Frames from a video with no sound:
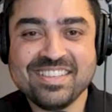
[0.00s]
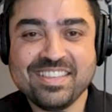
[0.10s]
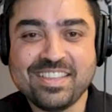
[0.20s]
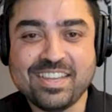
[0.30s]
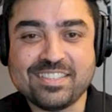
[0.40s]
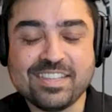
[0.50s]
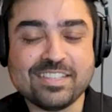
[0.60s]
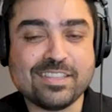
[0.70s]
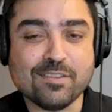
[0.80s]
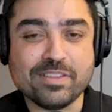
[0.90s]

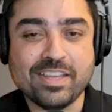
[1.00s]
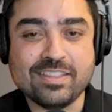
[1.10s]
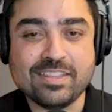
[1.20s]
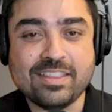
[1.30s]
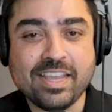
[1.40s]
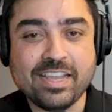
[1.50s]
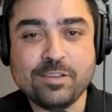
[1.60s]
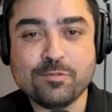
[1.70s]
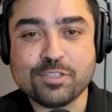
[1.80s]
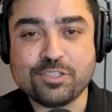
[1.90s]
That's lovely, and thank
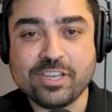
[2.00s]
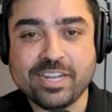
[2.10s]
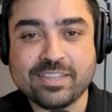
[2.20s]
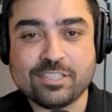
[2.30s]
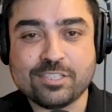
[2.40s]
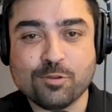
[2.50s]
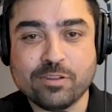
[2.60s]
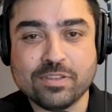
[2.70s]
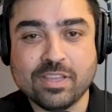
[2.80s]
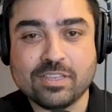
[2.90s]
you for sharing that story
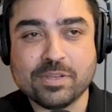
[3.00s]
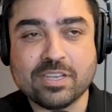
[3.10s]
with us,